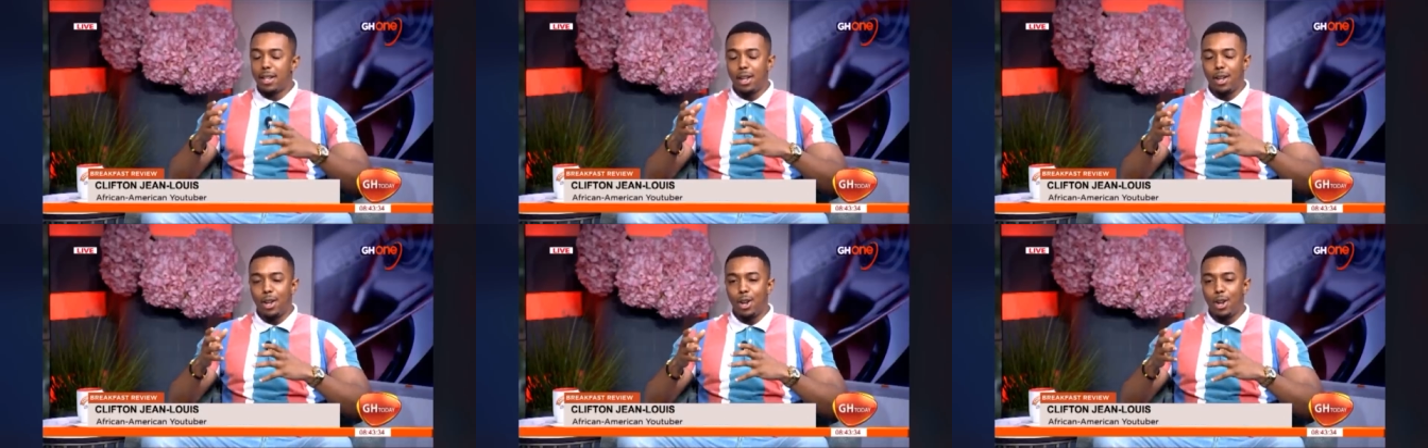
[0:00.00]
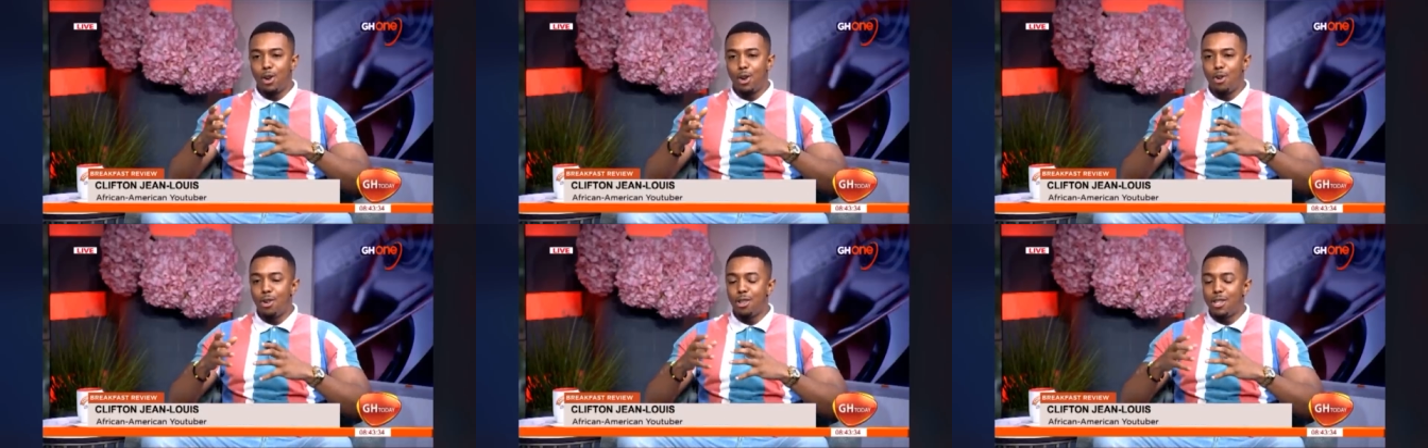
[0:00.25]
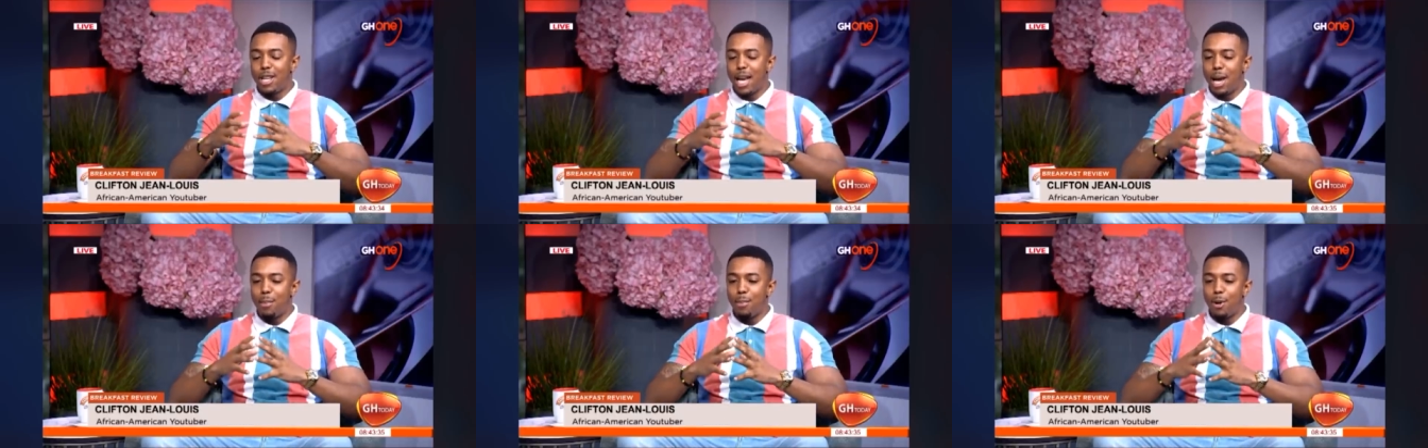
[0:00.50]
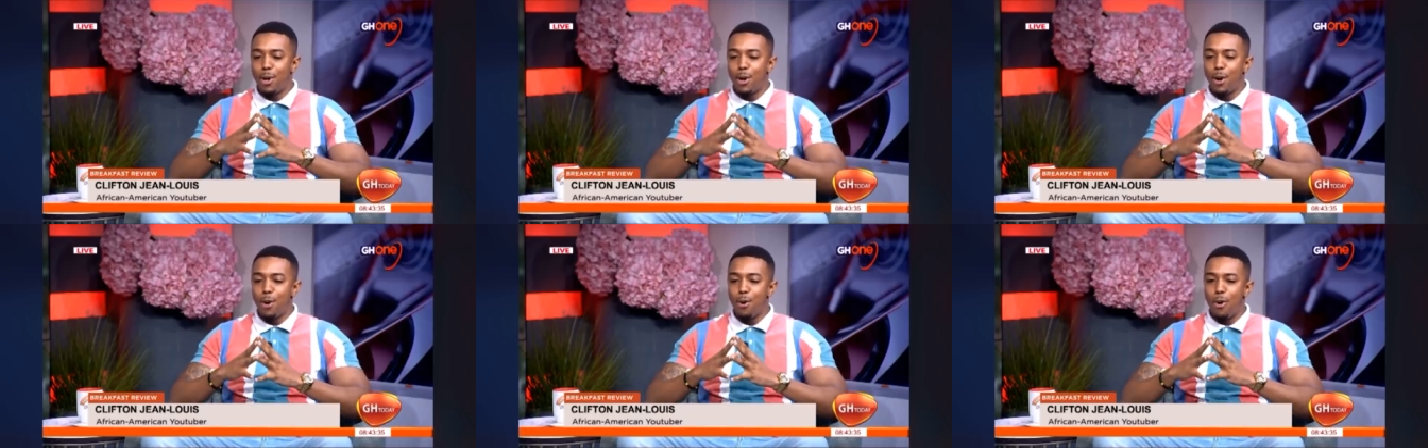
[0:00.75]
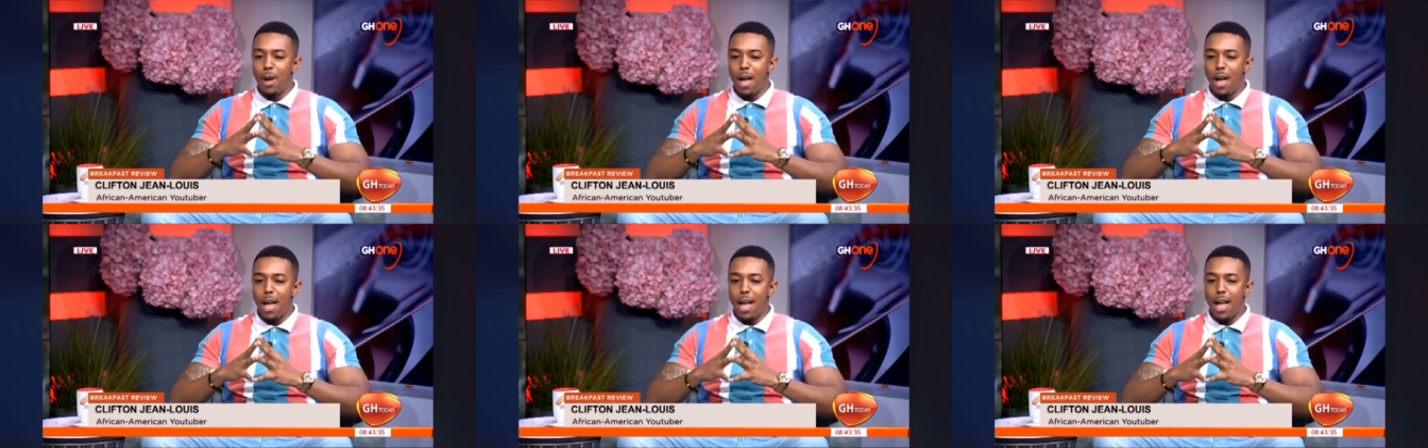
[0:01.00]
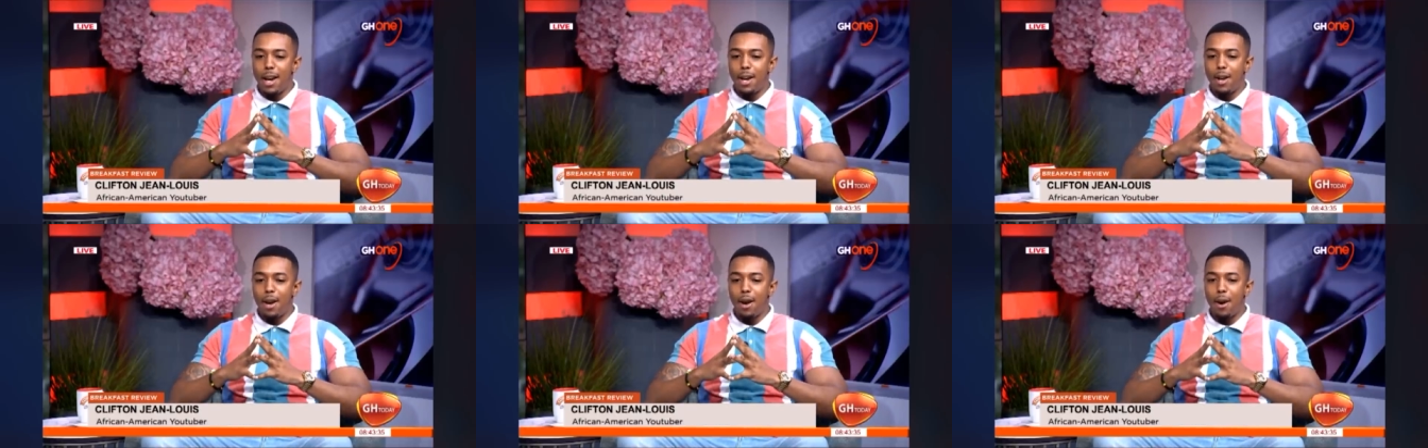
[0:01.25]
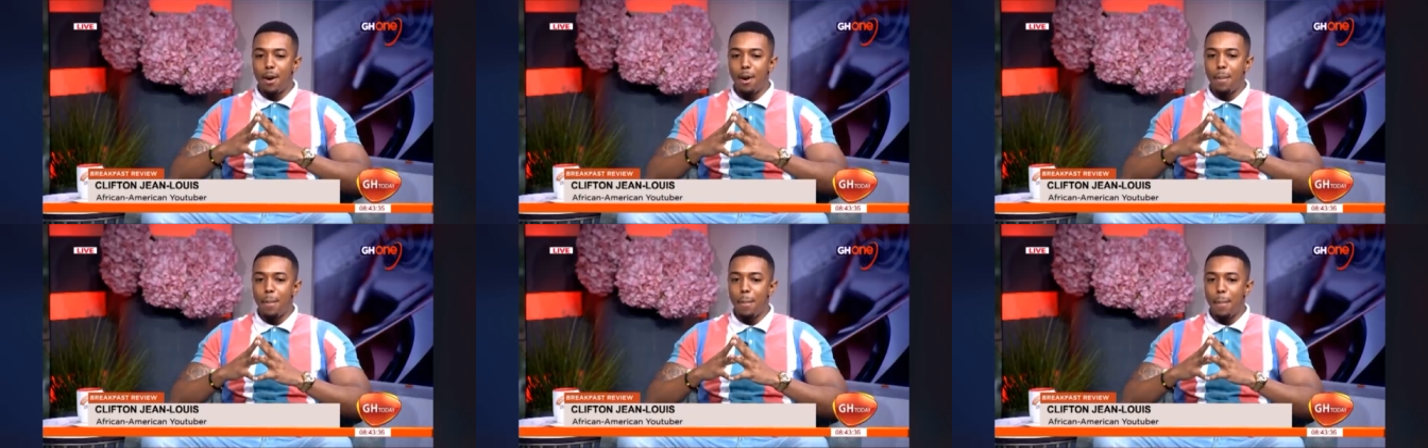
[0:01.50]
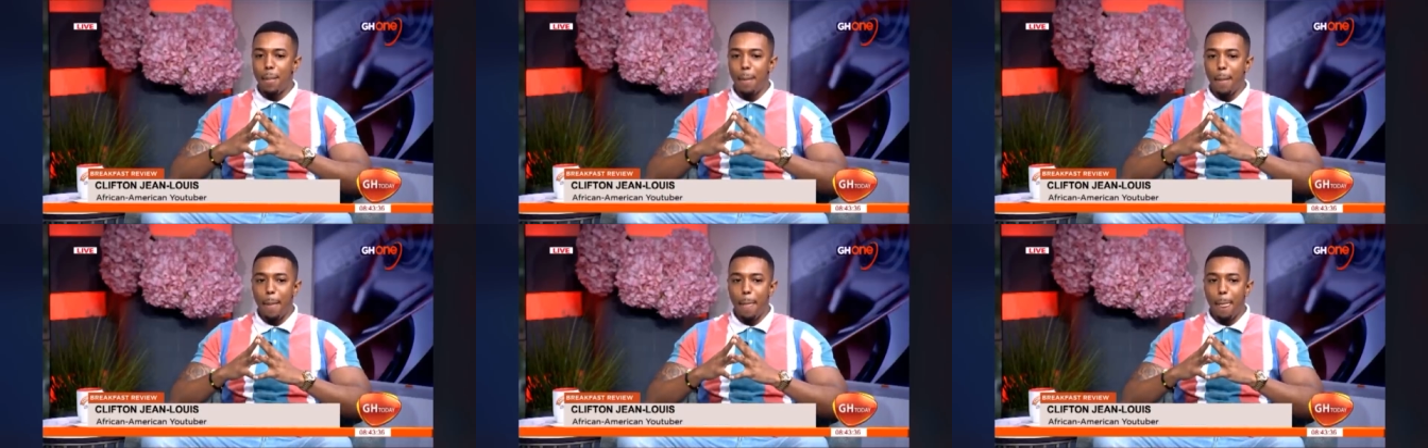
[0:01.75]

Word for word: a long time ago, and um,